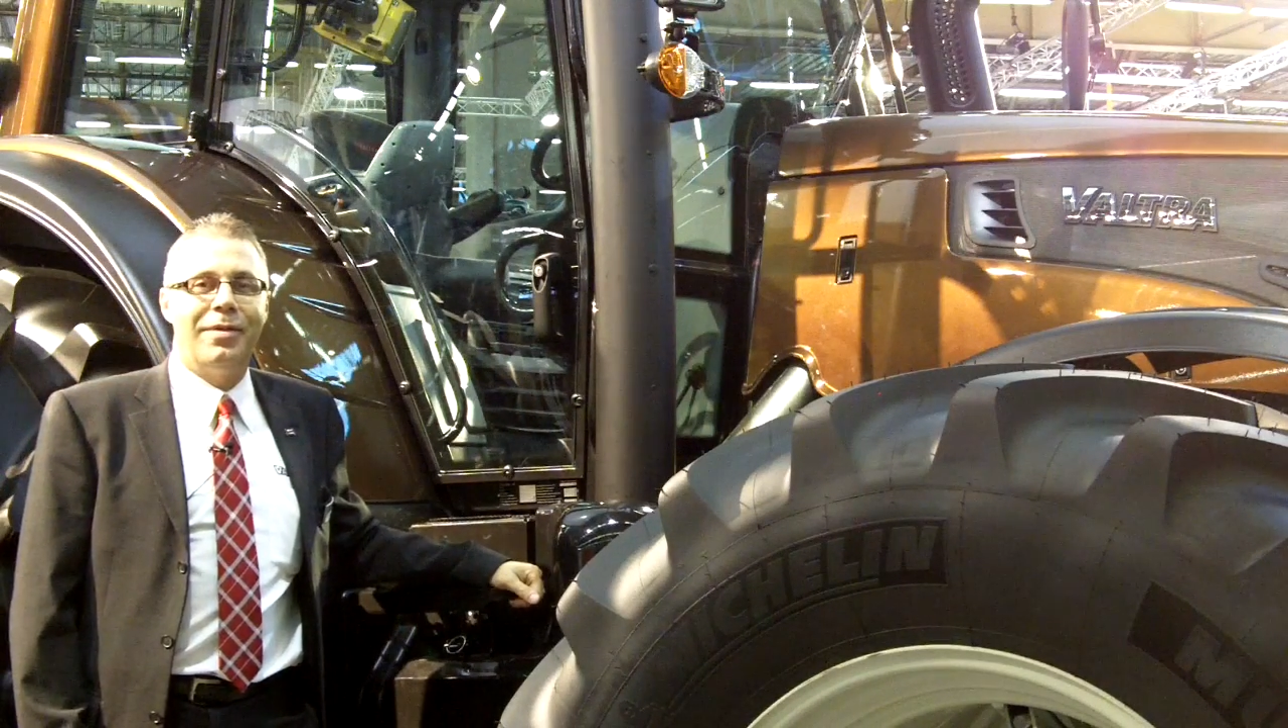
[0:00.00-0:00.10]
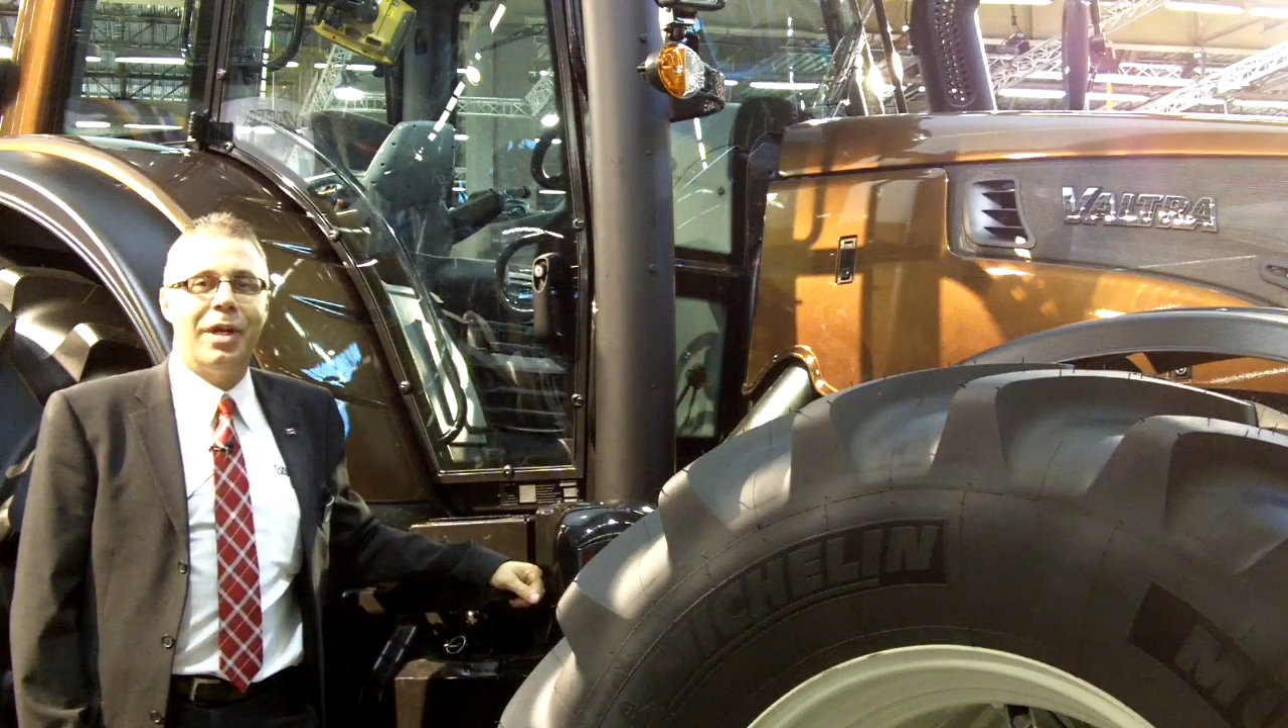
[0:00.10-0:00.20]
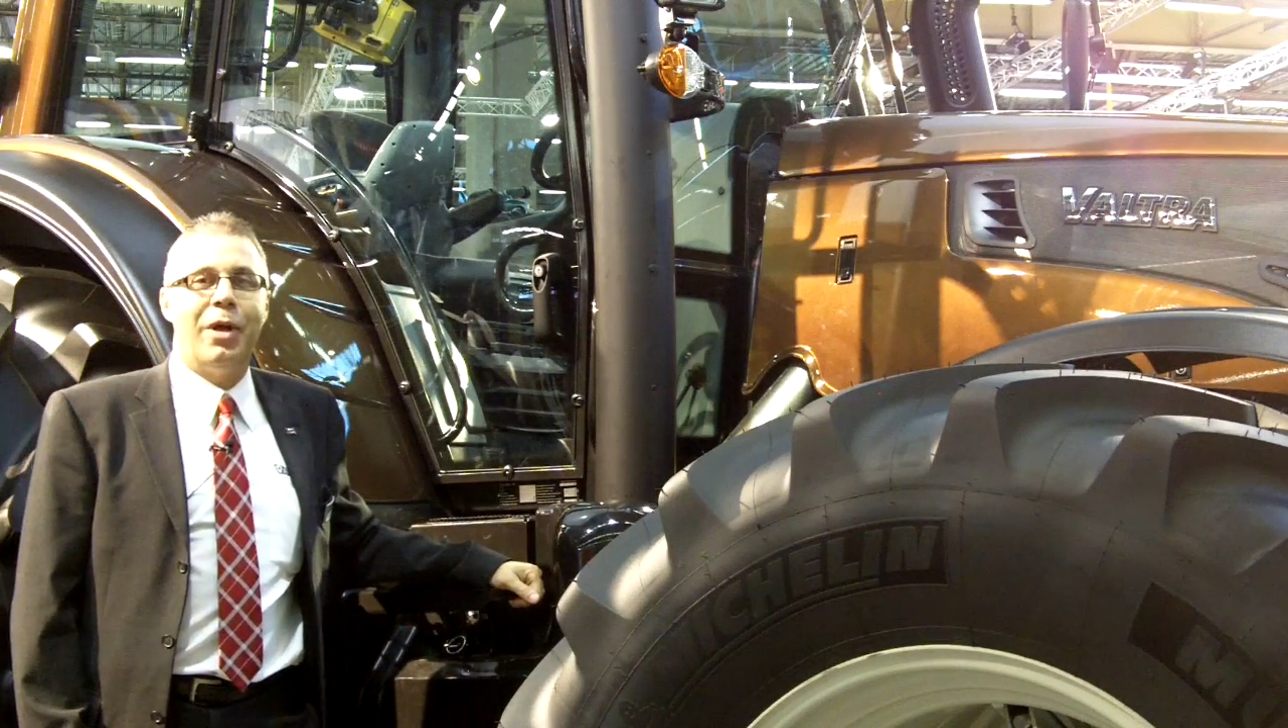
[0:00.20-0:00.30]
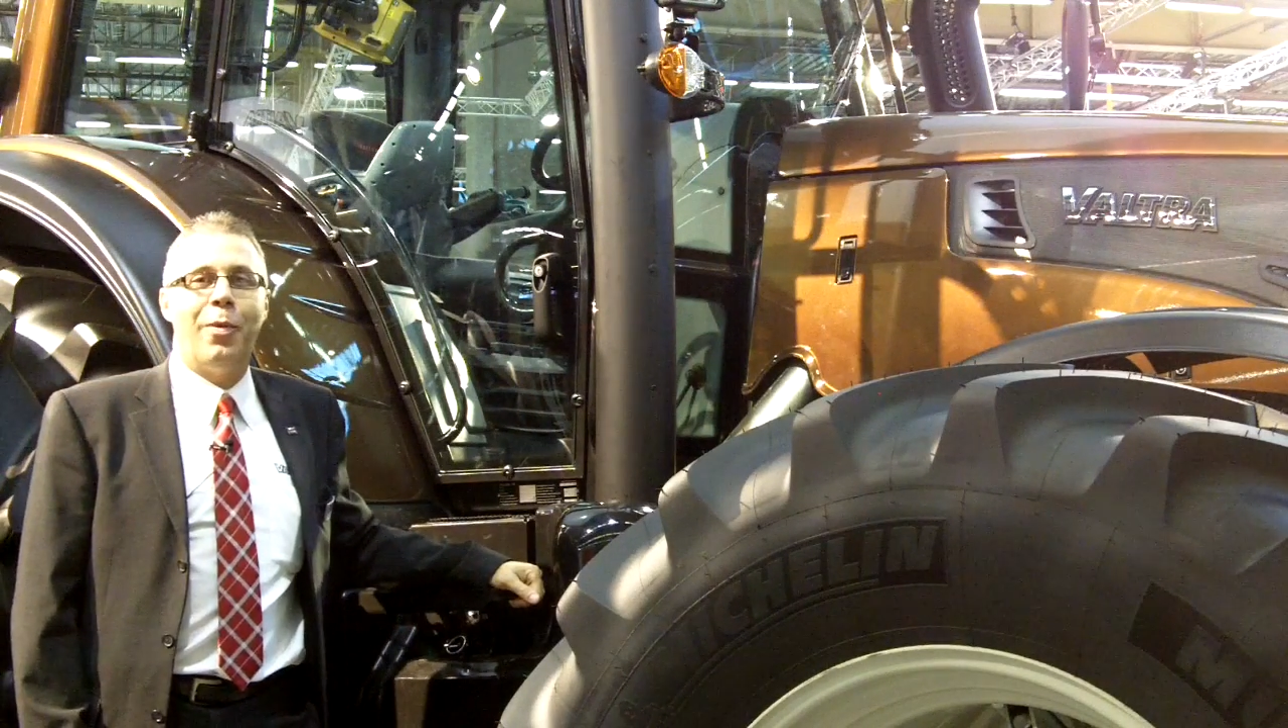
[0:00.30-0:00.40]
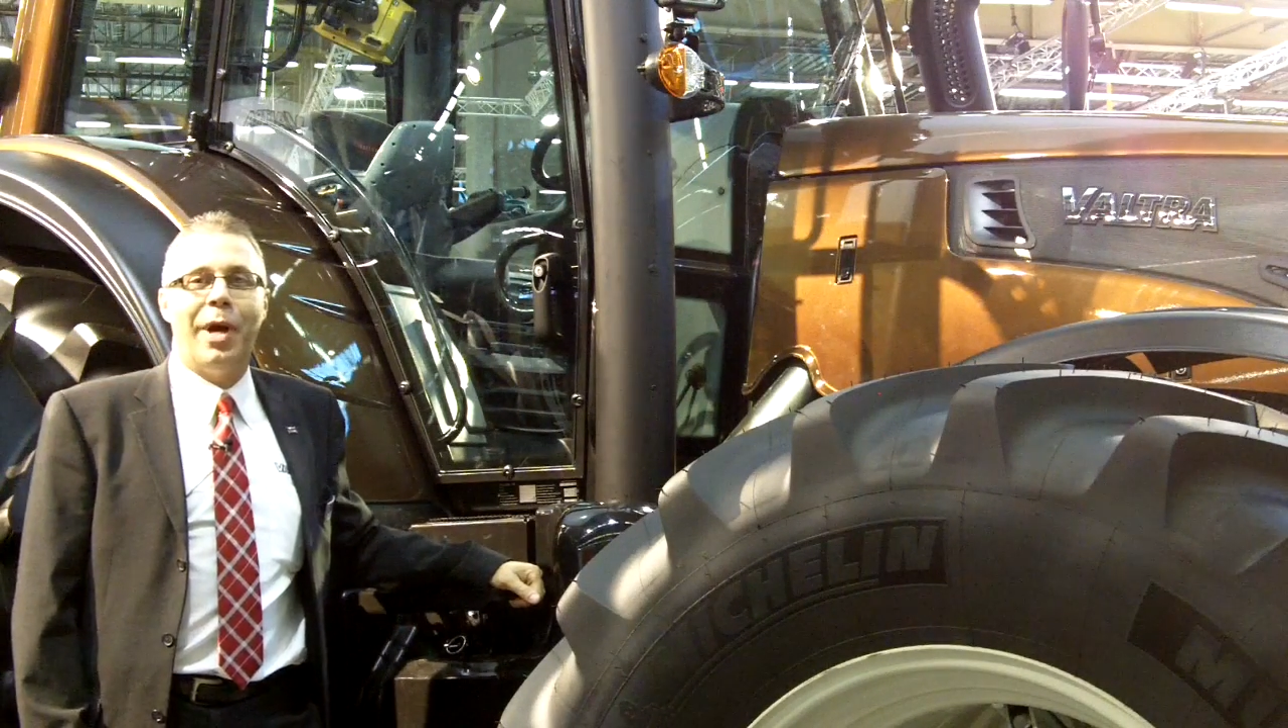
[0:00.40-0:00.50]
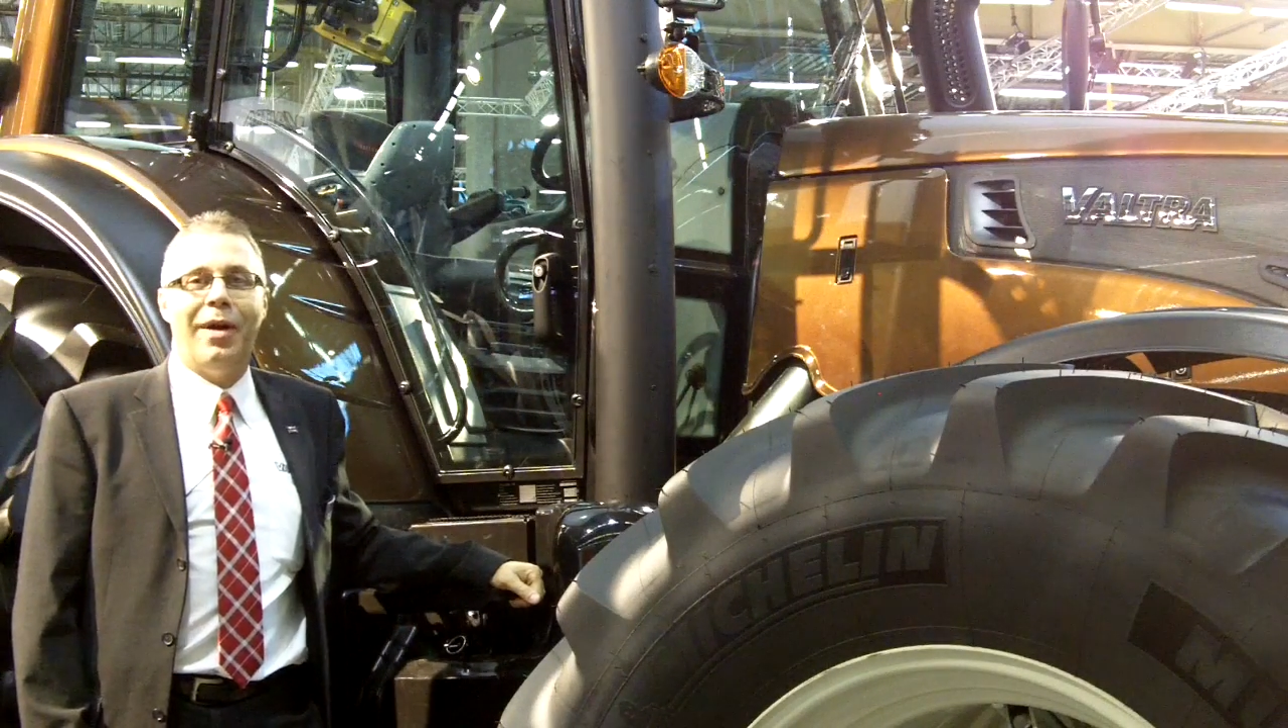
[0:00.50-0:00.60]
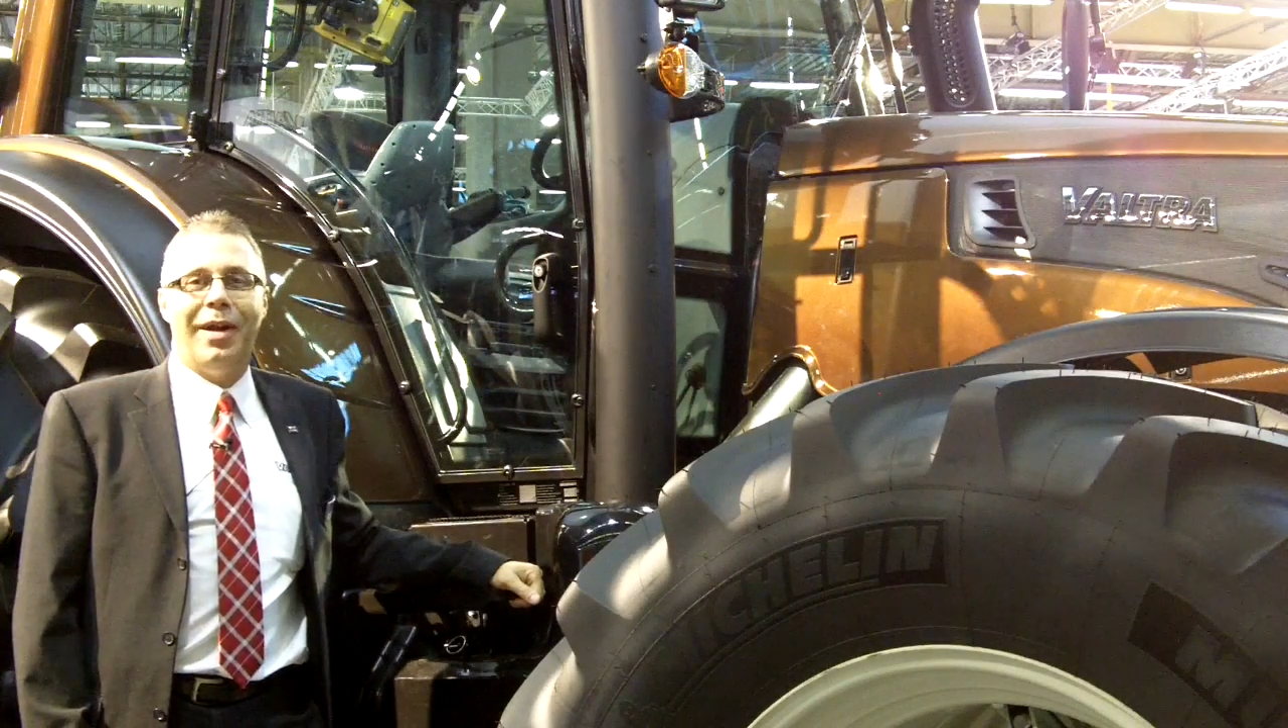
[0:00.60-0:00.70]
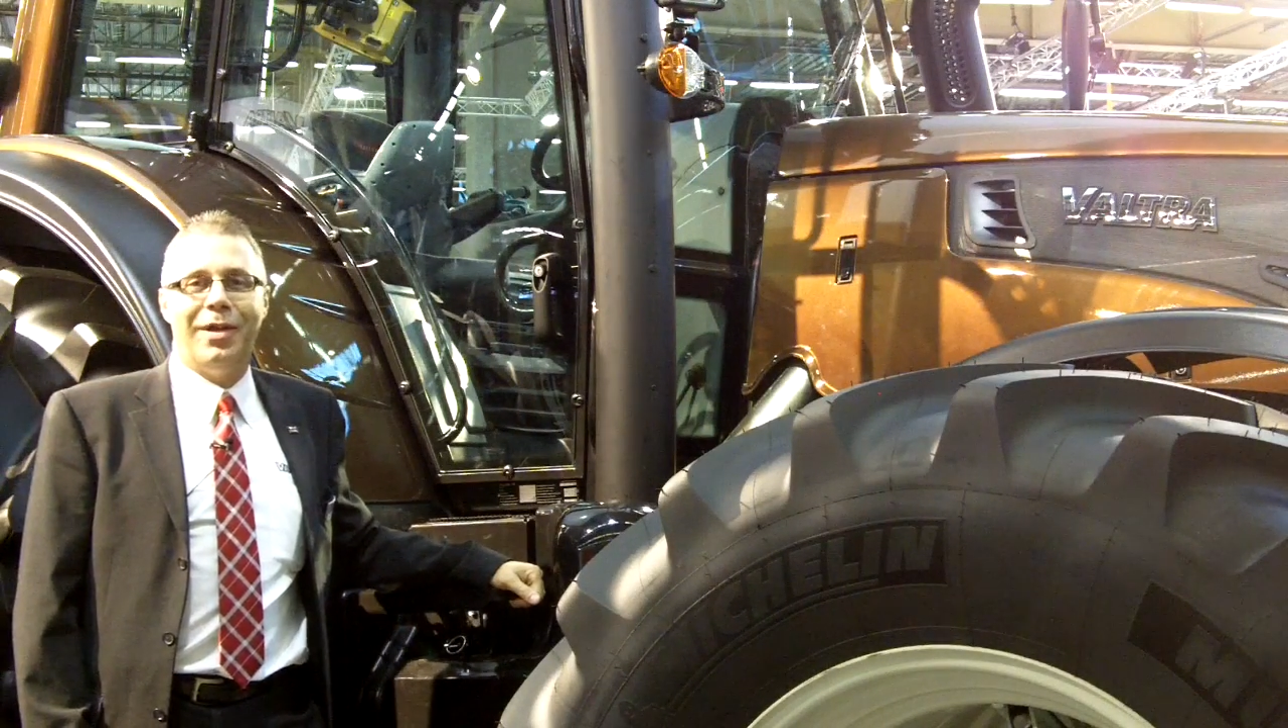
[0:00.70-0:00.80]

tell you about